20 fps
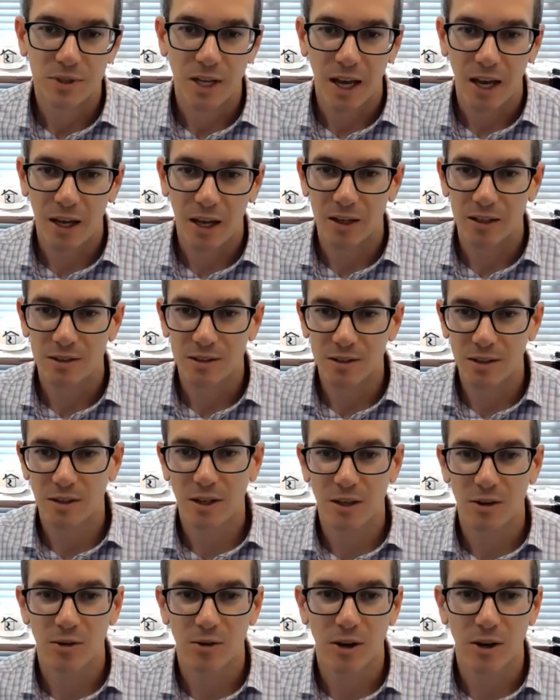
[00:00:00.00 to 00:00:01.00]
Dad, I see
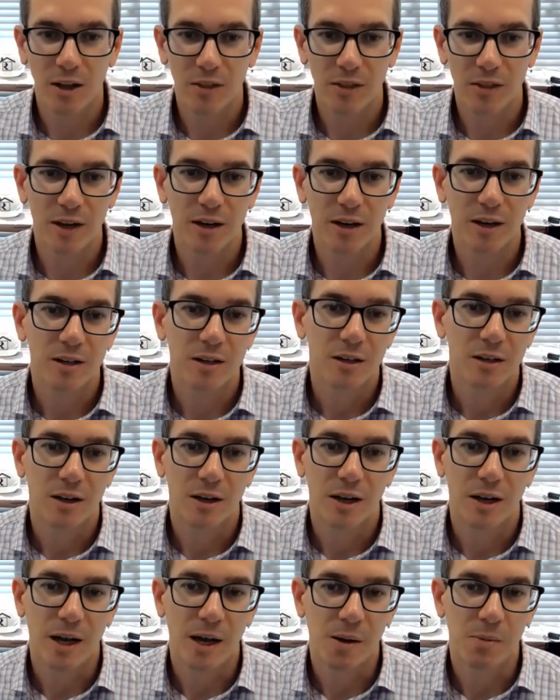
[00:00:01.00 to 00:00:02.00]
that you're on there.
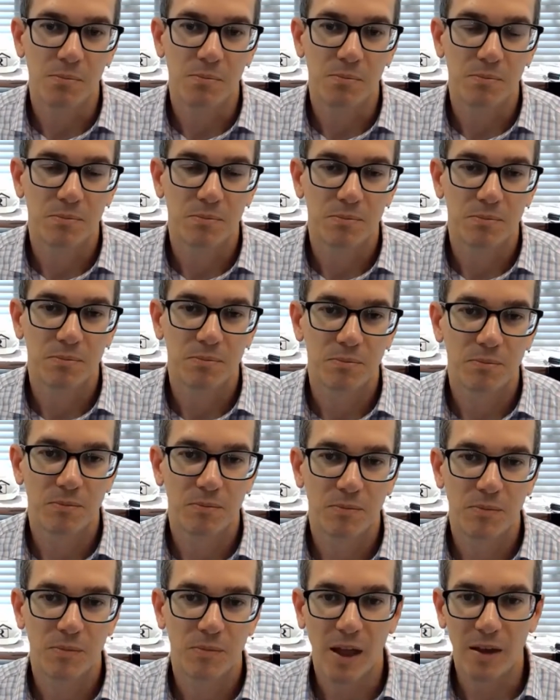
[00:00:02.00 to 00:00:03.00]

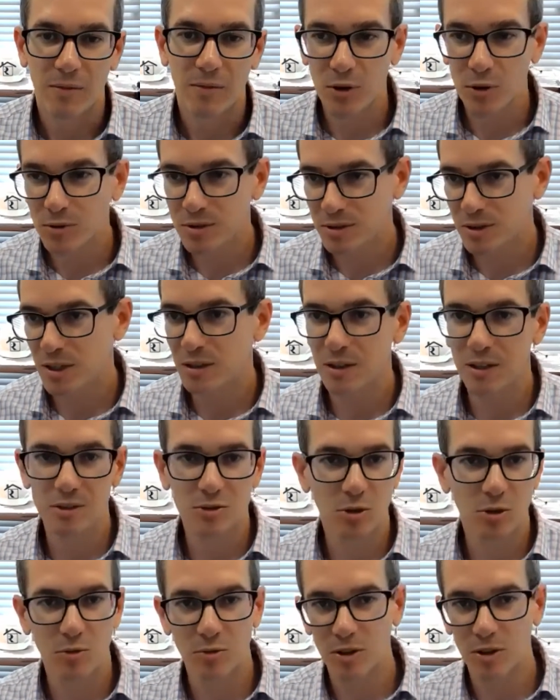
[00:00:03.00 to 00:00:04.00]
Have you seen
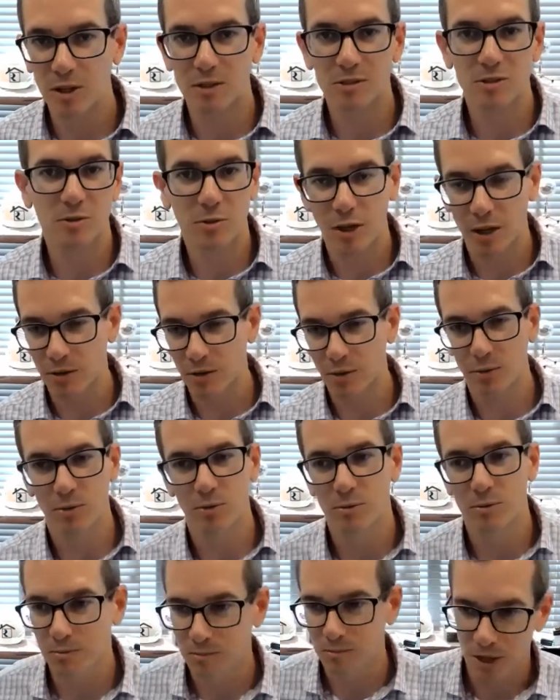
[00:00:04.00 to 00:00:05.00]
this over the years? You've gone
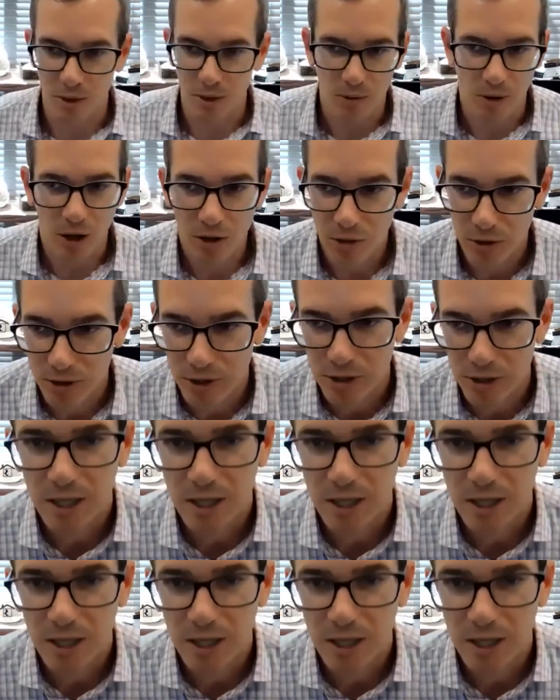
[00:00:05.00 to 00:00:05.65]
through, all the